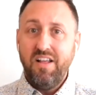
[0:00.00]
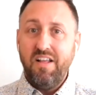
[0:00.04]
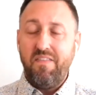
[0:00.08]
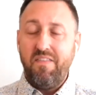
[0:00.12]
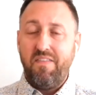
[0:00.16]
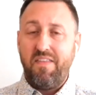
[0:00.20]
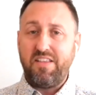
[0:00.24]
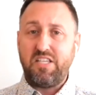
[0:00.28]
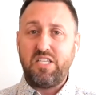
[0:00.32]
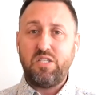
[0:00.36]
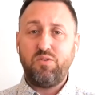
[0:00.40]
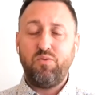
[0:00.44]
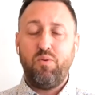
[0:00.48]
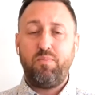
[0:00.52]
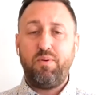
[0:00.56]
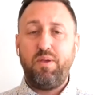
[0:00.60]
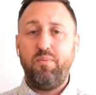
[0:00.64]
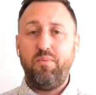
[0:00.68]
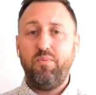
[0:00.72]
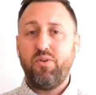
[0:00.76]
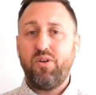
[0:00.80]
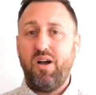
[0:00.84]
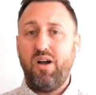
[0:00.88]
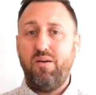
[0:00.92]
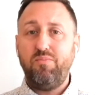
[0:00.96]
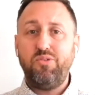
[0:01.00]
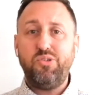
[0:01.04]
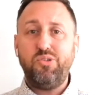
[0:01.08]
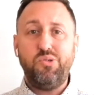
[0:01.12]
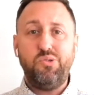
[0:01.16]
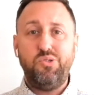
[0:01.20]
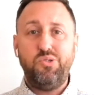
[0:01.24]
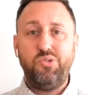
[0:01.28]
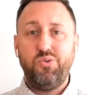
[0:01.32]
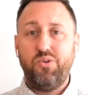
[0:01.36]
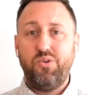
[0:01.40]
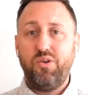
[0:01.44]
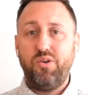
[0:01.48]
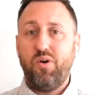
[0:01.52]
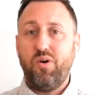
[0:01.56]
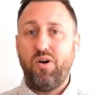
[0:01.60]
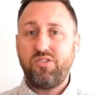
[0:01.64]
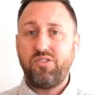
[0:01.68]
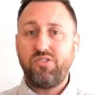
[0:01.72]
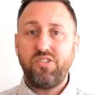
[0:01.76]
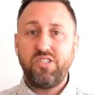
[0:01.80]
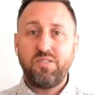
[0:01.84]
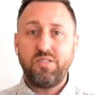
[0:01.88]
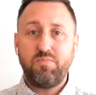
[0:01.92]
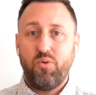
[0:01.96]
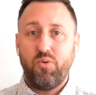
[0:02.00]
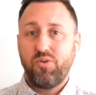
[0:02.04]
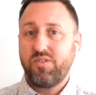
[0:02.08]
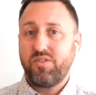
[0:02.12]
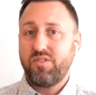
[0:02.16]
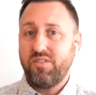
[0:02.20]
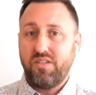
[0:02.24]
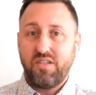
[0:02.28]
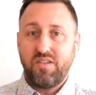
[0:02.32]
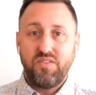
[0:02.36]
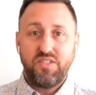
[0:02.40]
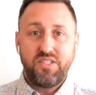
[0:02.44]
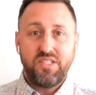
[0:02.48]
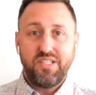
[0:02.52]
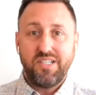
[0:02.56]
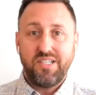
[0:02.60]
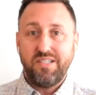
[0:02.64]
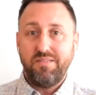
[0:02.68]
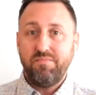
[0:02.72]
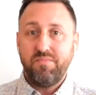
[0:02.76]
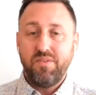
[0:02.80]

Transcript: This is where people come to enjoy watching sports a lot of the time.